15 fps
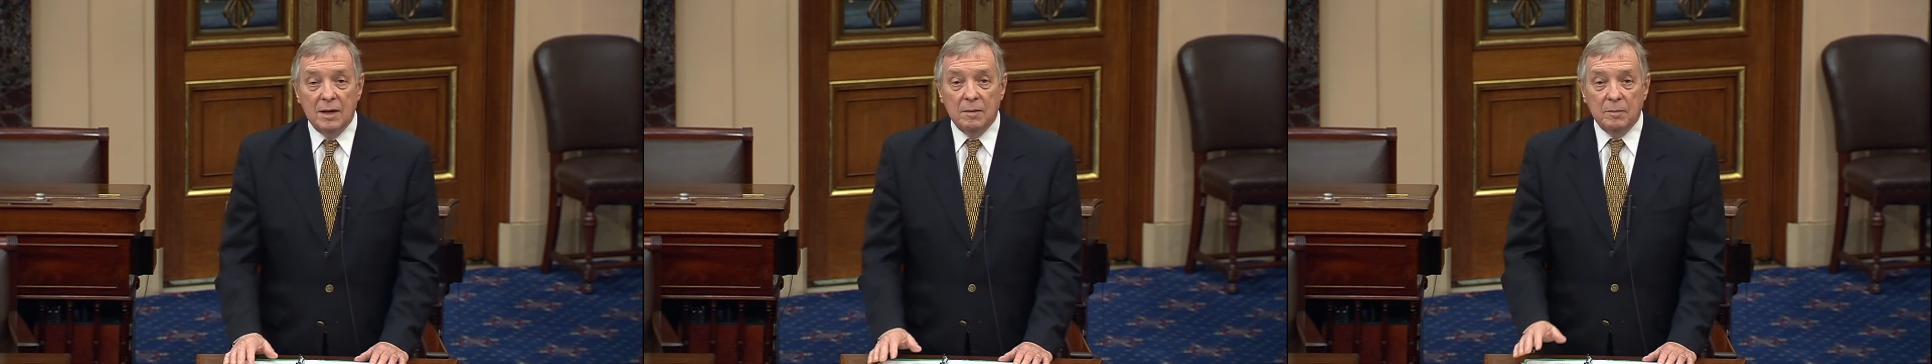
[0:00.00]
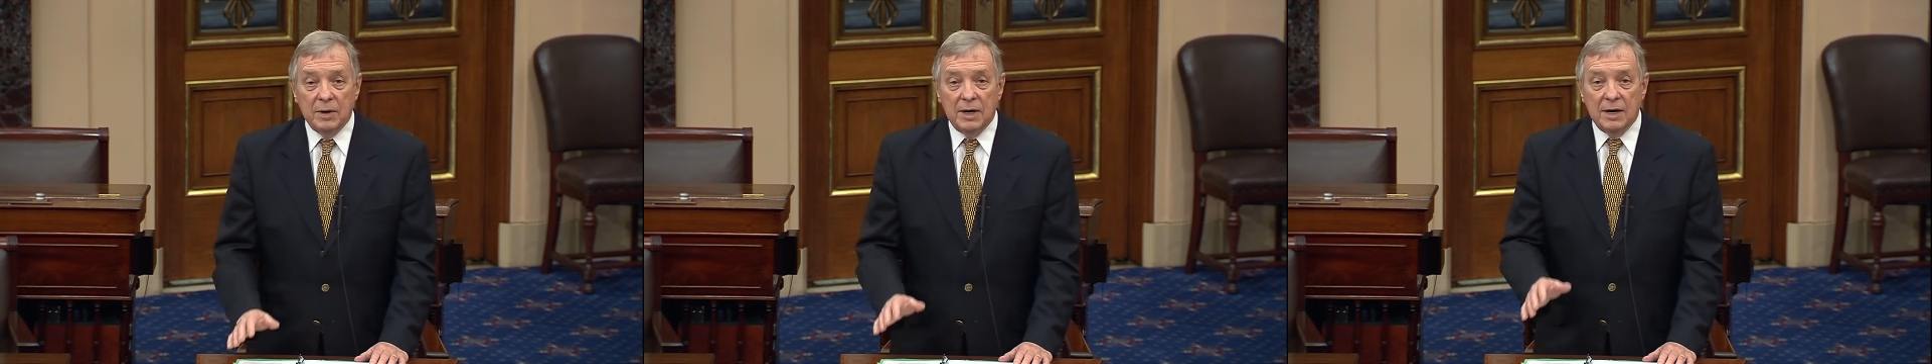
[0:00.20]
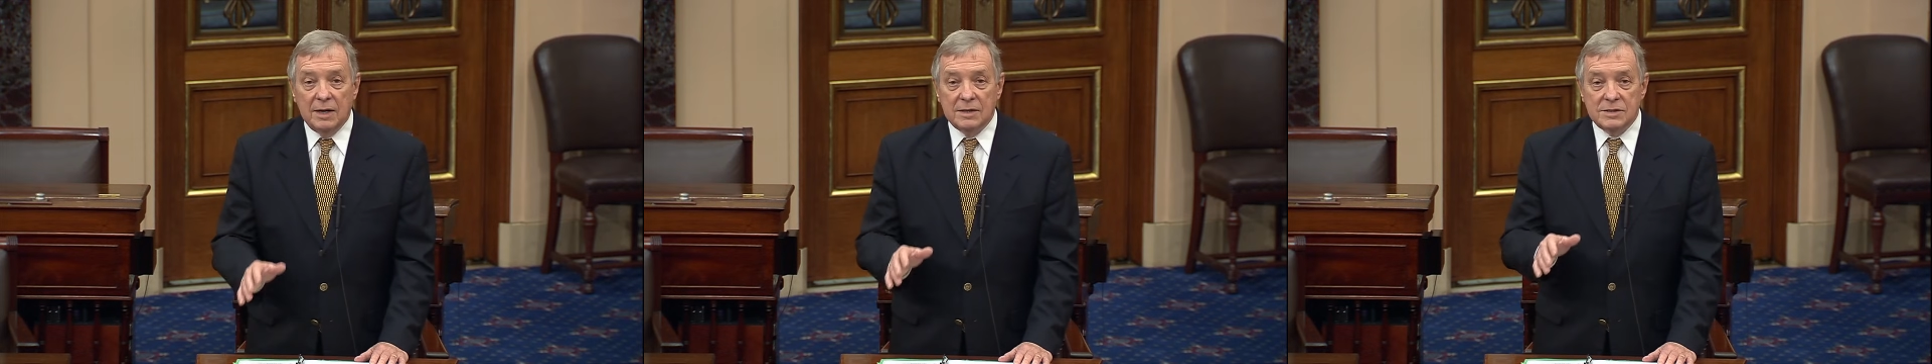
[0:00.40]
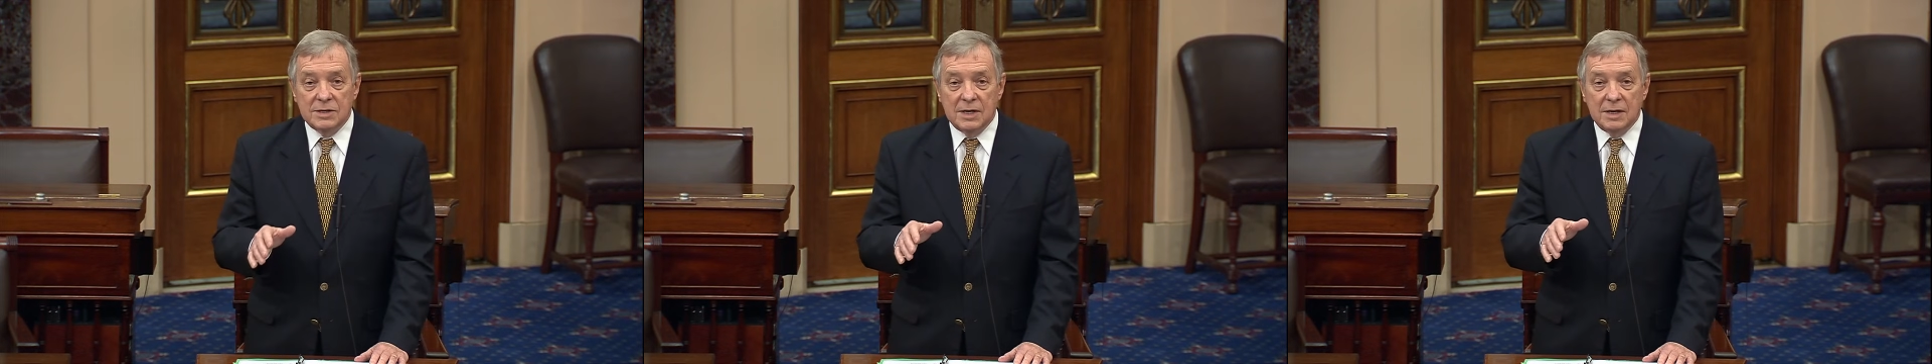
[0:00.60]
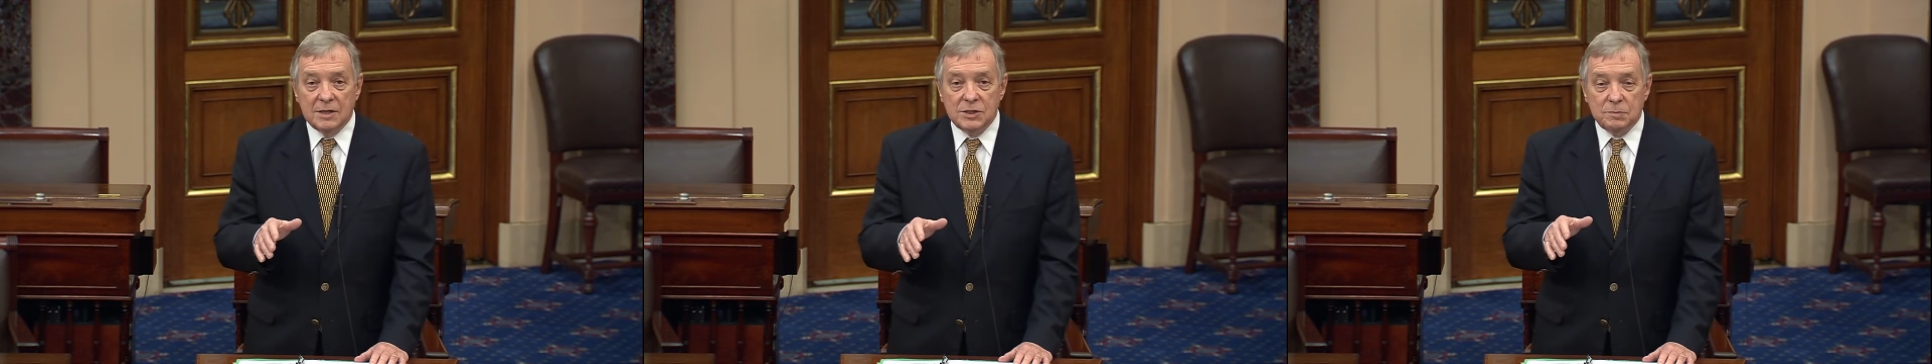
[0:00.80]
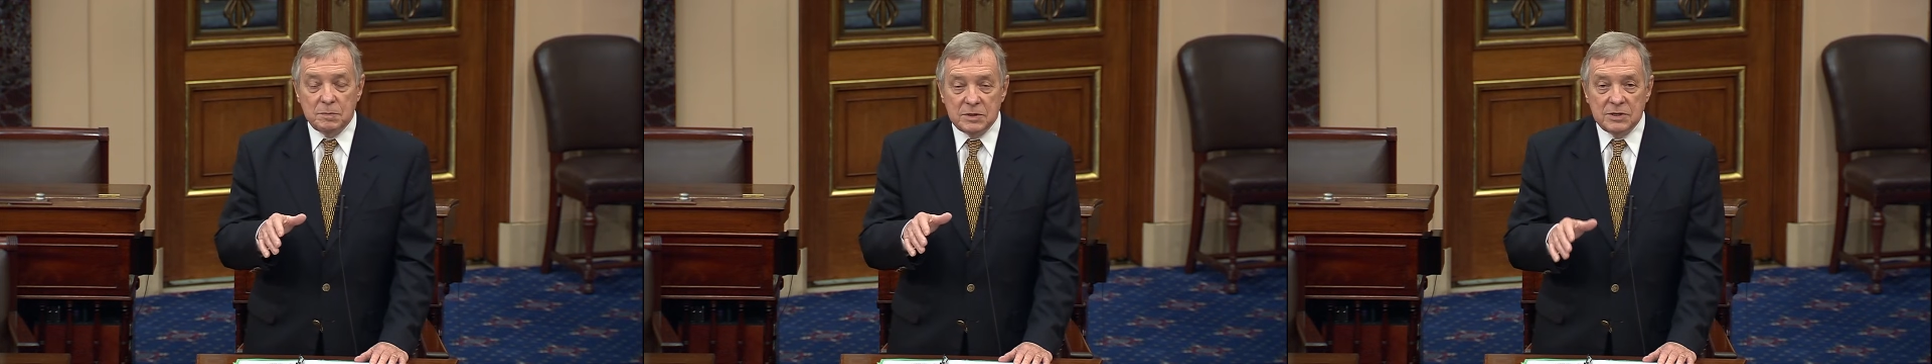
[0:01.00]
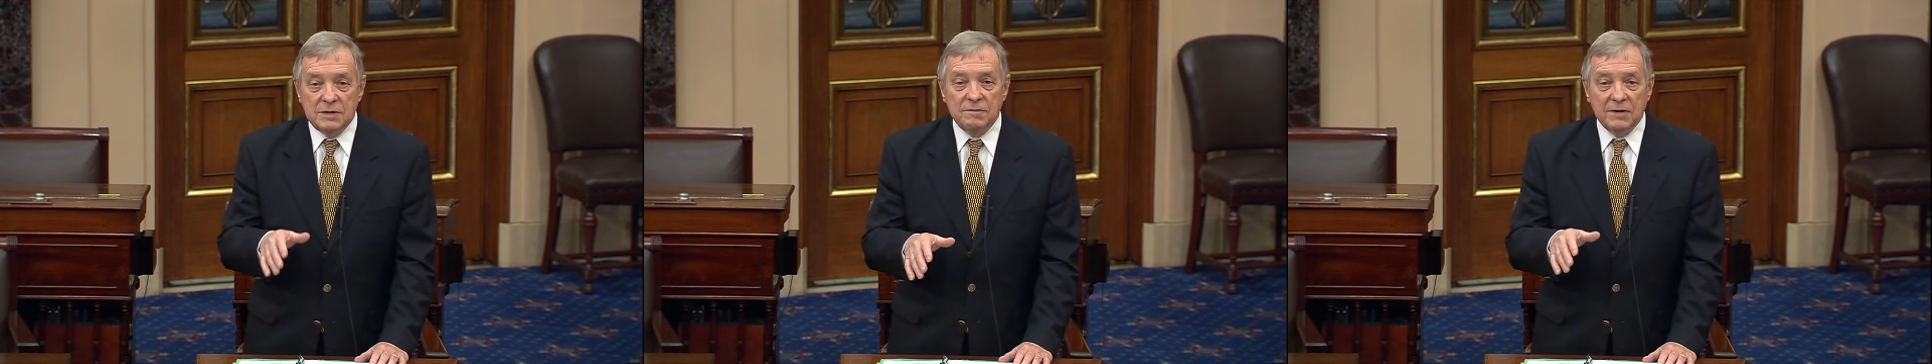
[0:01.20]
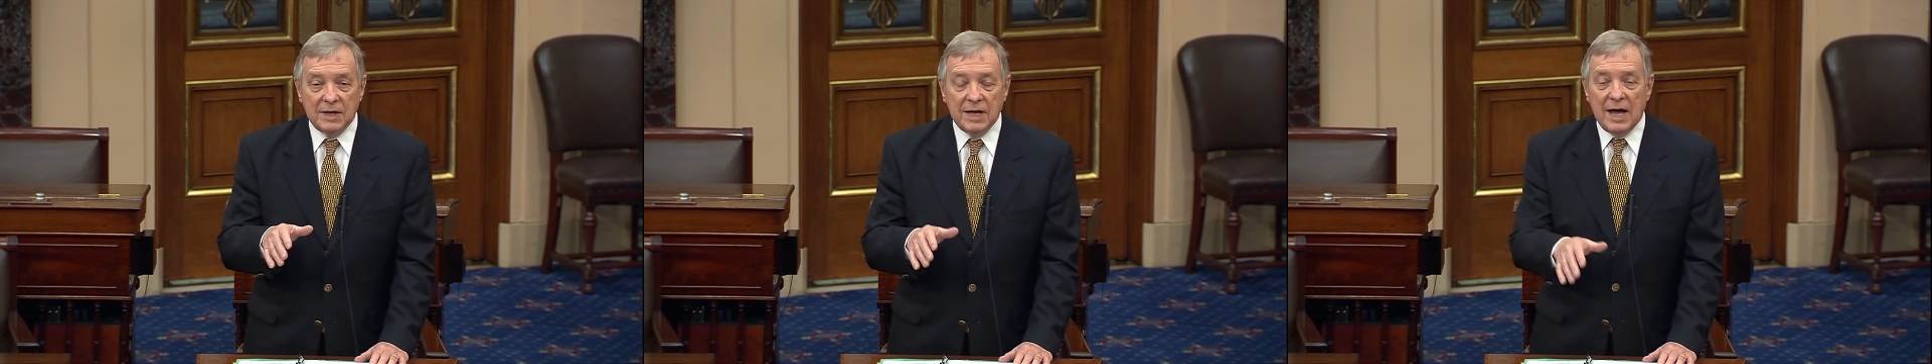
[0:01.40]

but it is in a specific